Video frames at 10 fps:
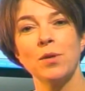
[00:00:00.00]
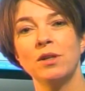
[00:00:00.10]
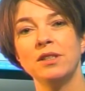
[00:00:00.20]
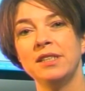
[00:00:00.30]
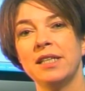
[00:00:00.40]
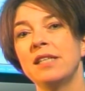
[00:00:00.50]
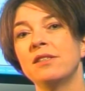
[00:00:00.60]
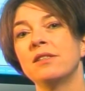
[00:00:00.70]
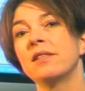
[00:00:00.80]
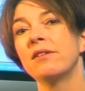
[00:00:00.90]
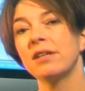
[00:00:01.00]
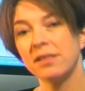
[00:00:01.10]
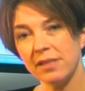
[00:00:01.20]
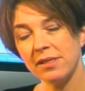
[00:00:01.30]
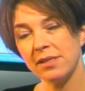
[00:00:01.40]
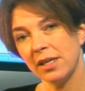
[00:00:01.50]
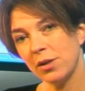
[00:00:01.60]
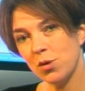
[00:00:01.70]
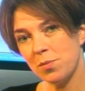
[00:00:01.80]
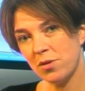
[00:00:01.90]
quality data to their
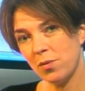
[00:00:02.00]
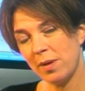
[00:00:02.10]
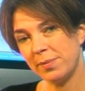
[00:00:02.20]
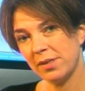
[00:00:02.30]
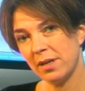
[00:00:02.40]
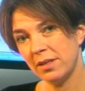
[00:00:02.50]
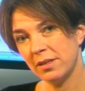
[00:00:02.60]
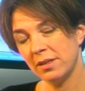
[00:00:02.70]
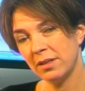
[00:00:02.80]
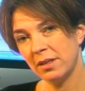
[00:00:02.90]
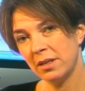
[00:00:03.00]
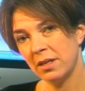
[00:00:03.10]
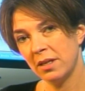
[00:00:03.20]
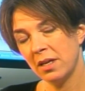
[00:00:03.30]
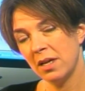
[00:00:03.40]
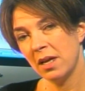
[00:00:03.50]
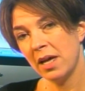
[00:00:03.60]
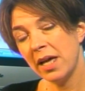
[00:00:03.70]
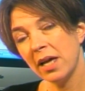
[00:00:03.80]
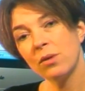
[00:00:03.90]
existing corporate website.
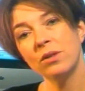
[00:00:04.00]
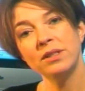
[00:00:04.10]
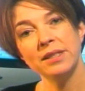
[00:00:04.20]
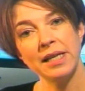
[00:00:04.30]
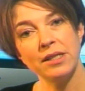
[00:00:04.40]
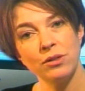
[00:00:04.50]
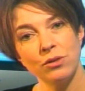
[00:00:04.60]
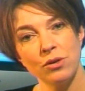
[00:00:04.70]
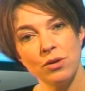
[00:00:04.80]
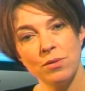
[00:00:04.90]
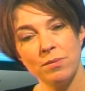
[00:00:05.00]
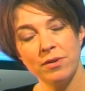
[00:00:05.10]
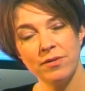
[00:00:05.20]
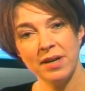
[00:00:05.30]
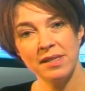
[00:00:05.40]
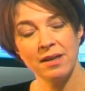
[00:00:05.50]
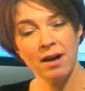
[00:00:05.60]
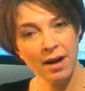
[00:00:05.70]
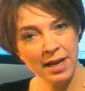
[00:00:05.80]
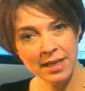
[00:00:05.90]
AirQualityData.com provides a
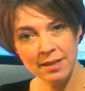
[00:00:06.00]
highly